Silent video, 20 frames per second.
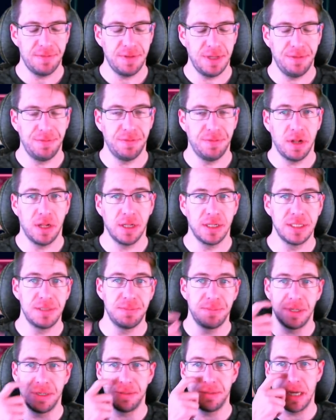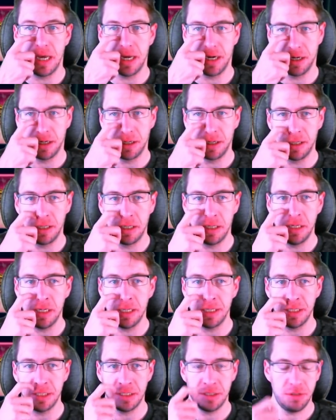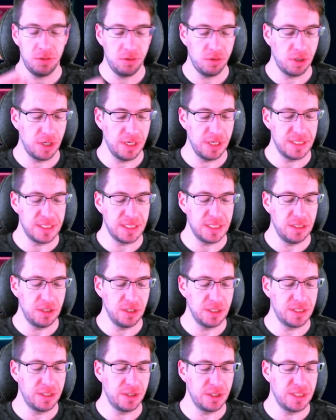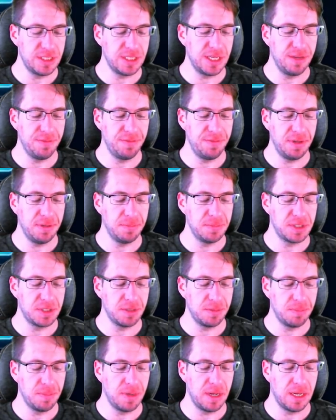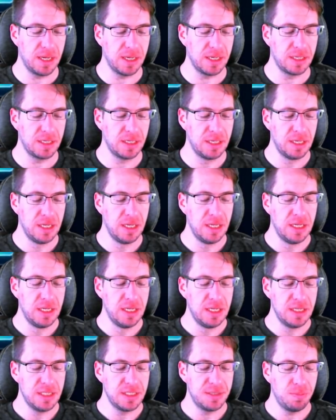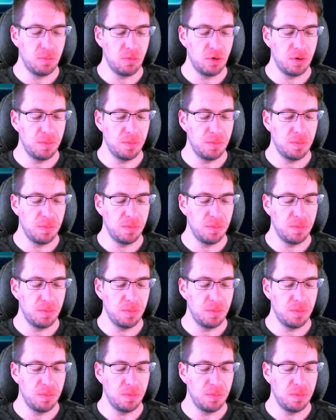a flawless blink dagger. Nothing too crazy. Just give him some more